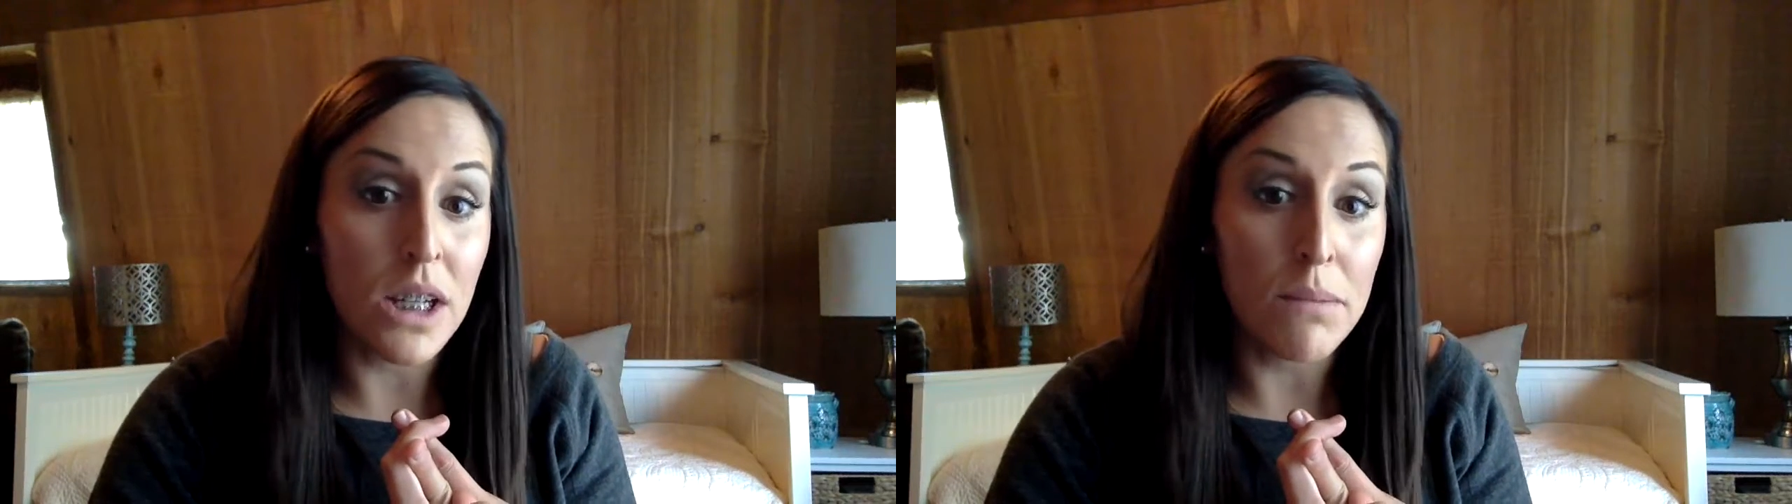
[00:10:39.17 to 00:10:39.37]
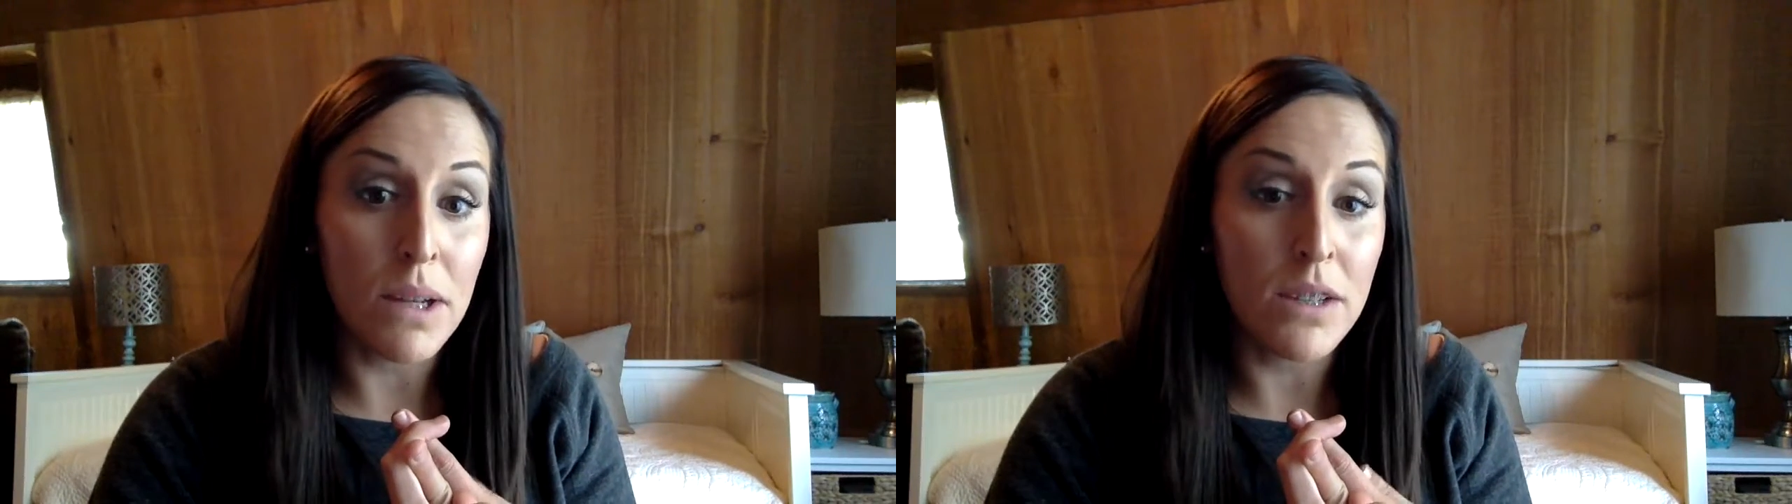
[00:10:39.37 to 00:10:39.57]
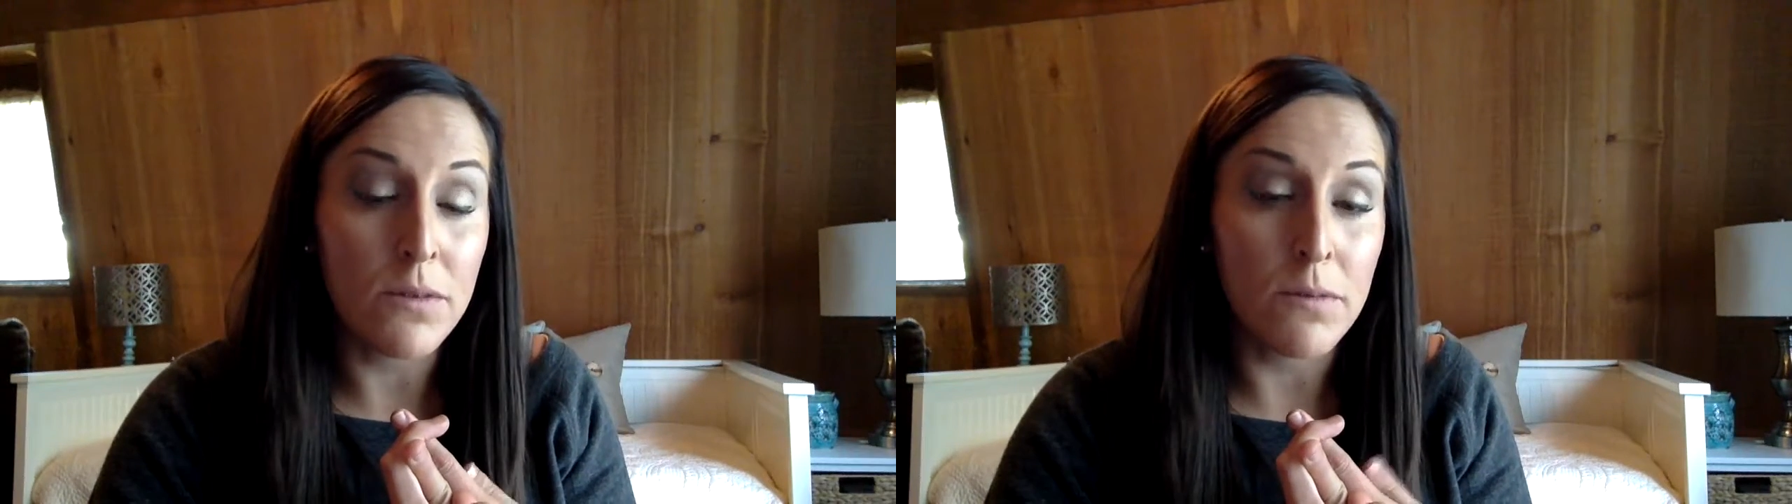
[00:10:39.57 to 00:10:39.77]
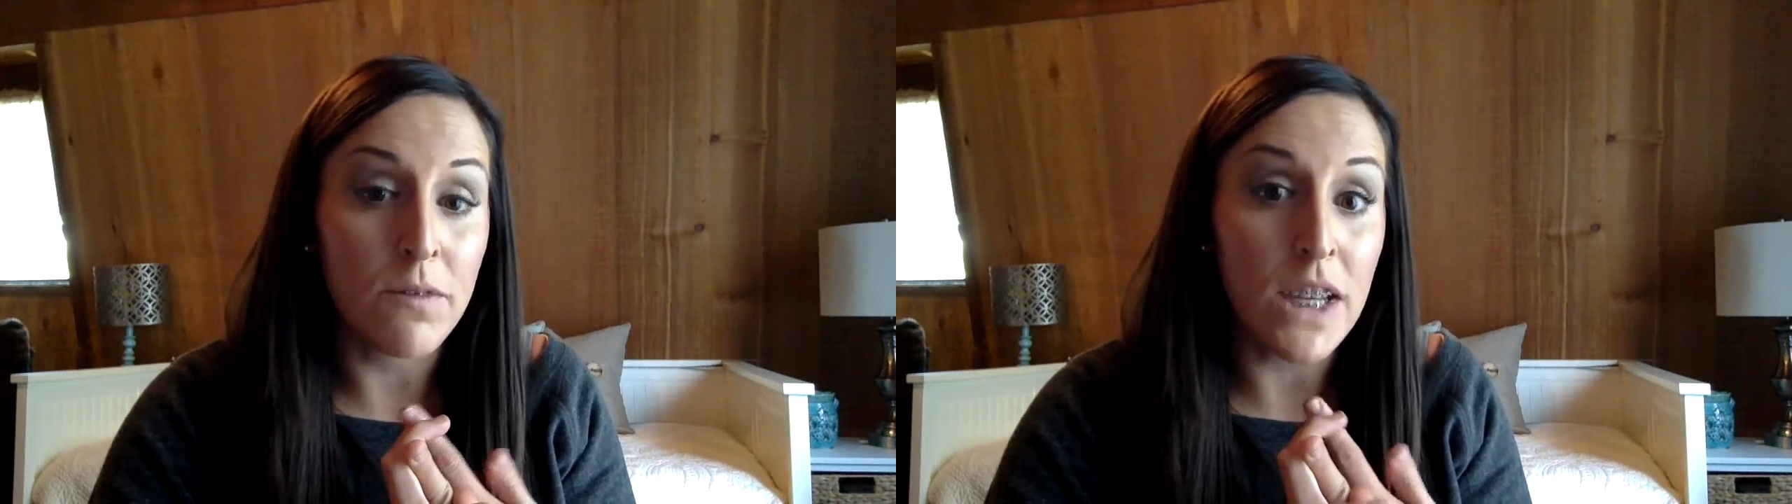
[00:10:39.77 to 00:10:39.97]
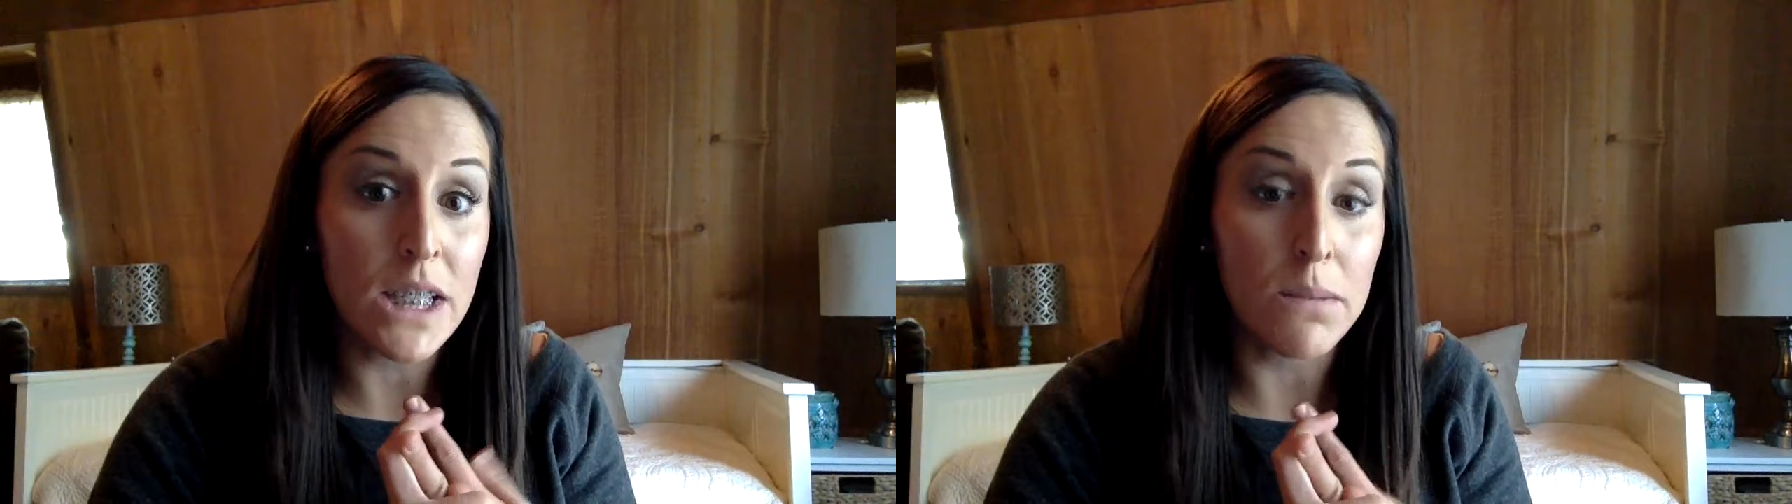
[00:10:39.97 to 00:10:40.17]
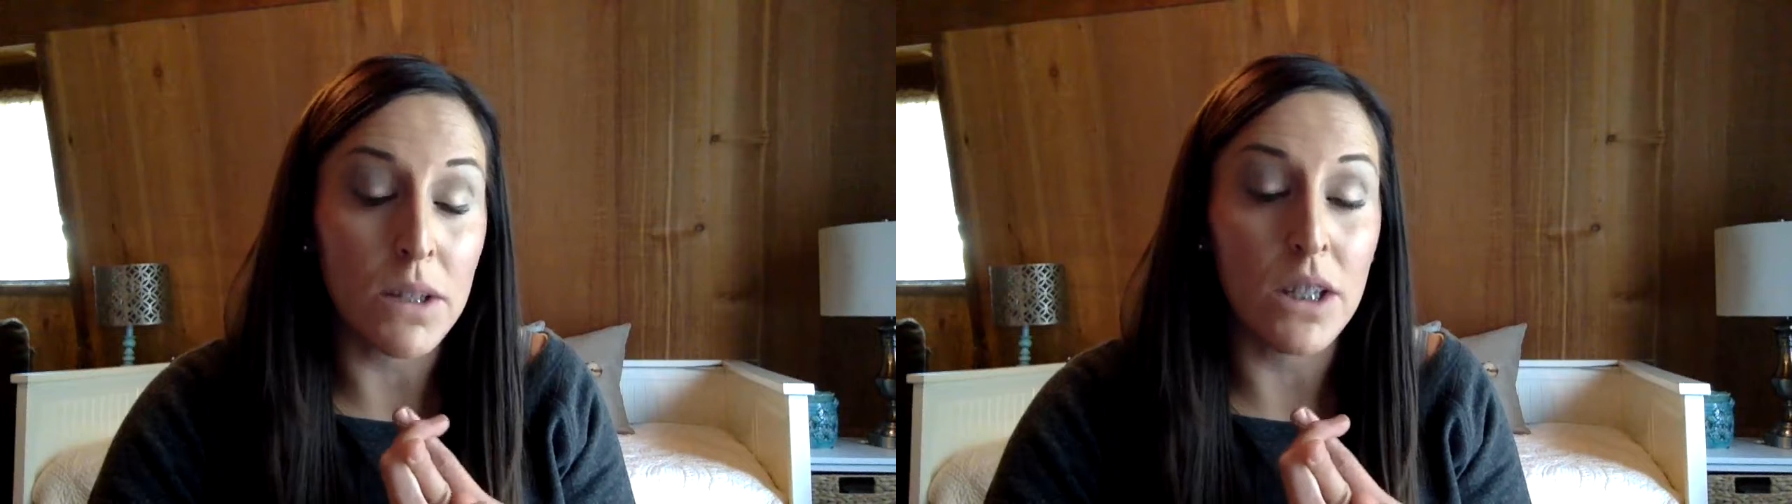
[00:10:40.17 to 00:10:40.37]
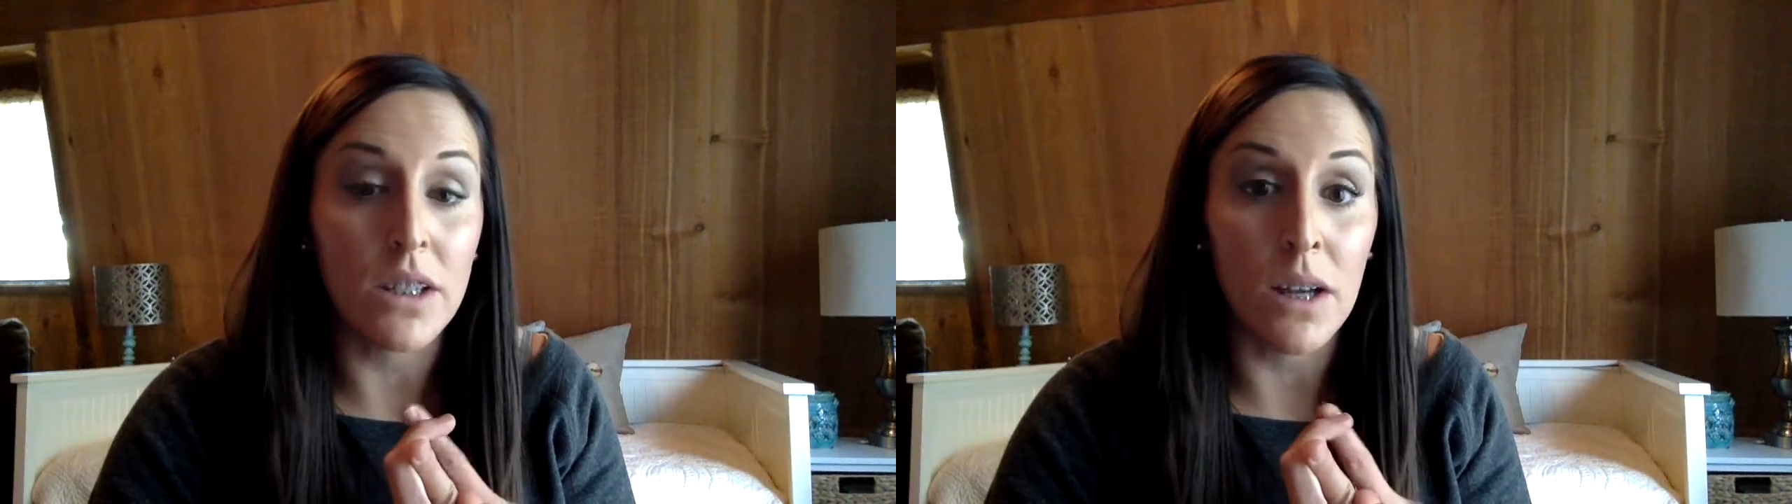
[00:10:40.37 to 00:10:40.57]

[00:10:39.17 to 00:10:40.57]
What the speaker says: on Facebook.